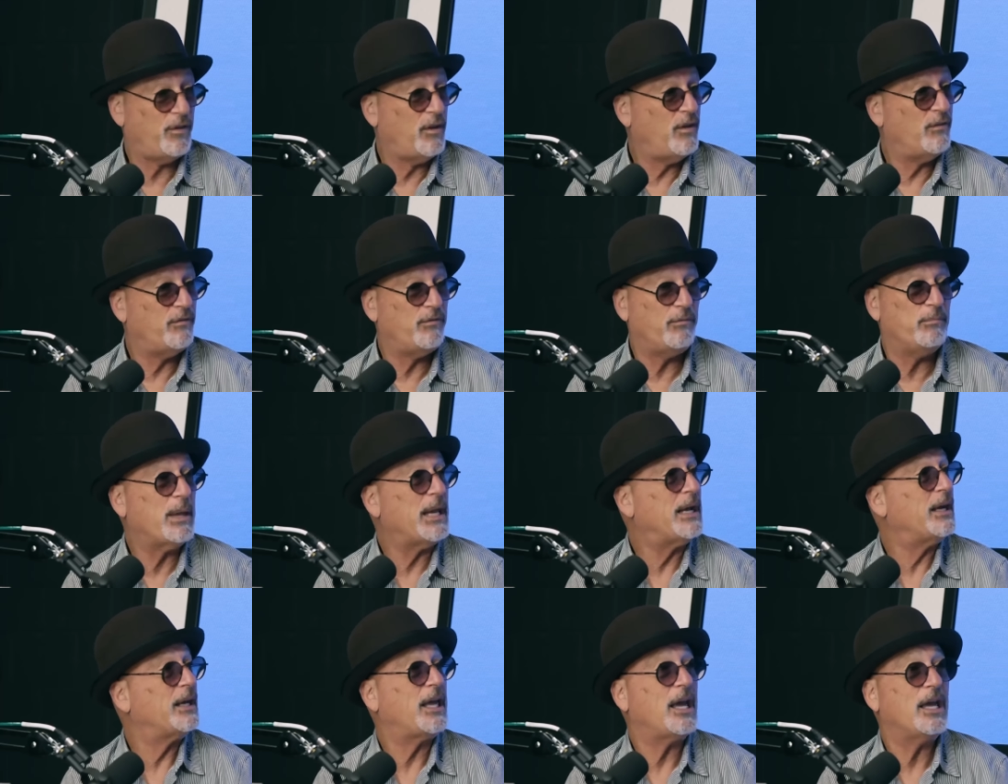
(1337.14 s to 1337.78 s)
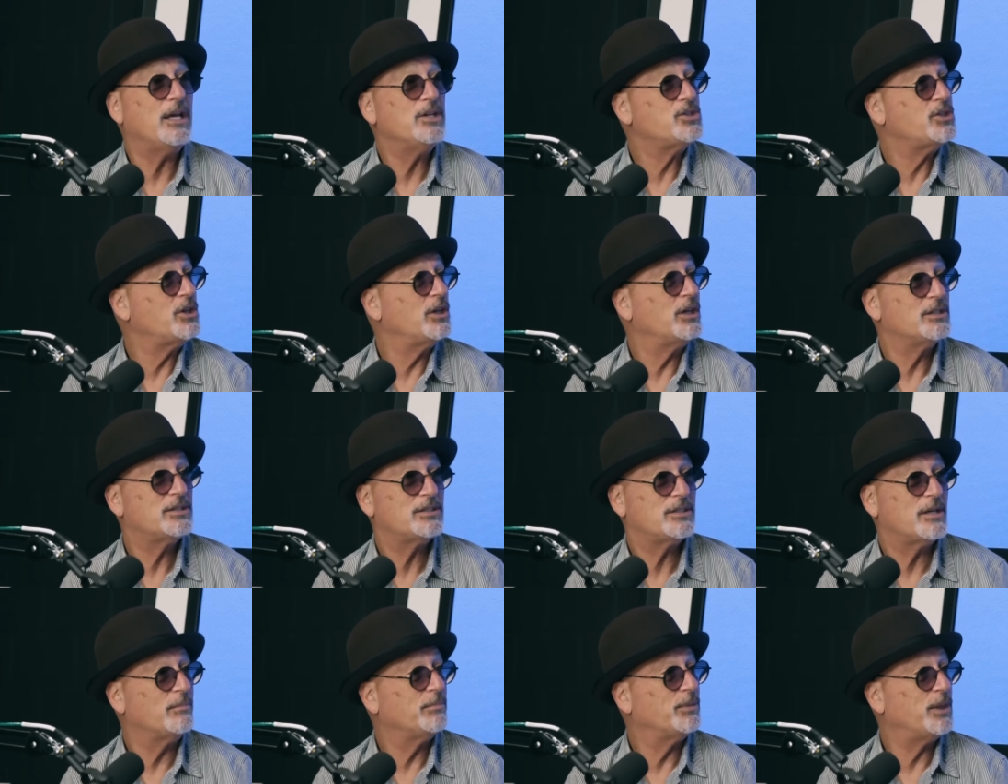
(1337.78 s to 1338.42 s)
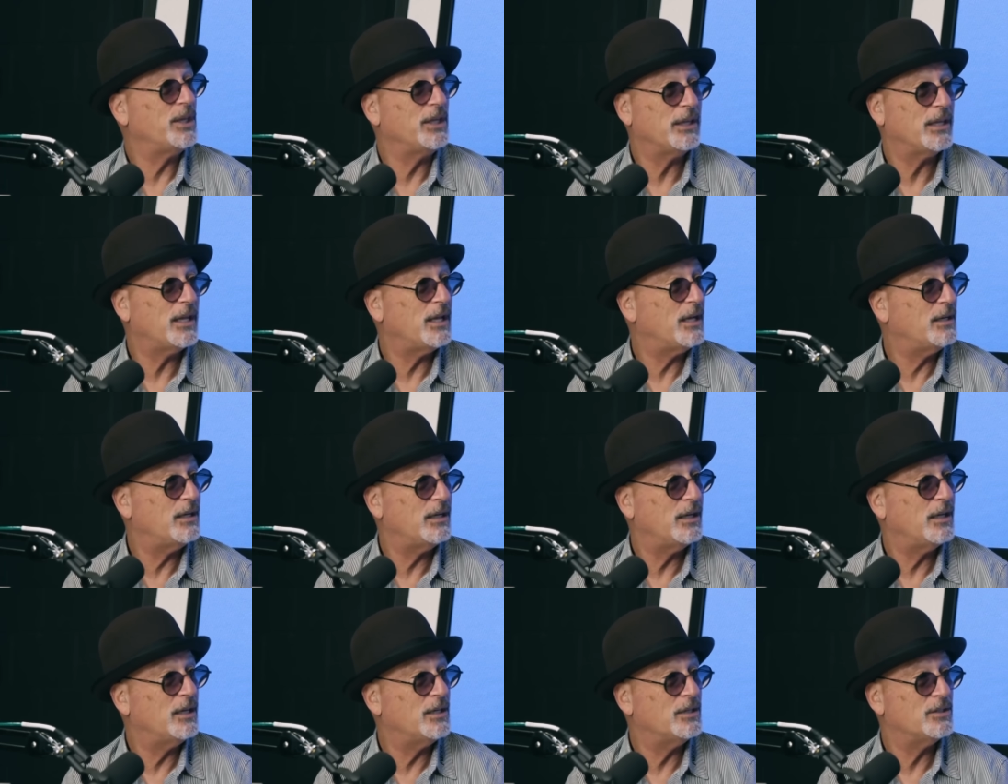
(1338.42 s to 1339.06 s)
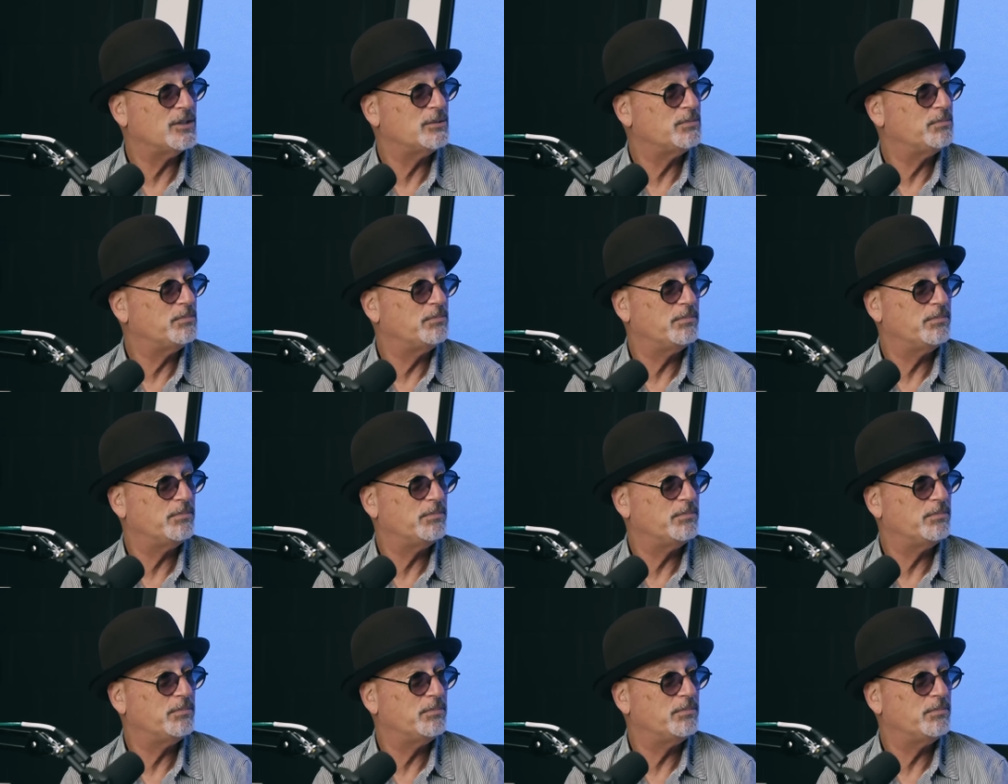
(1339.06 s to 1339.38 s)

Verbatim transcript: if medication is something that is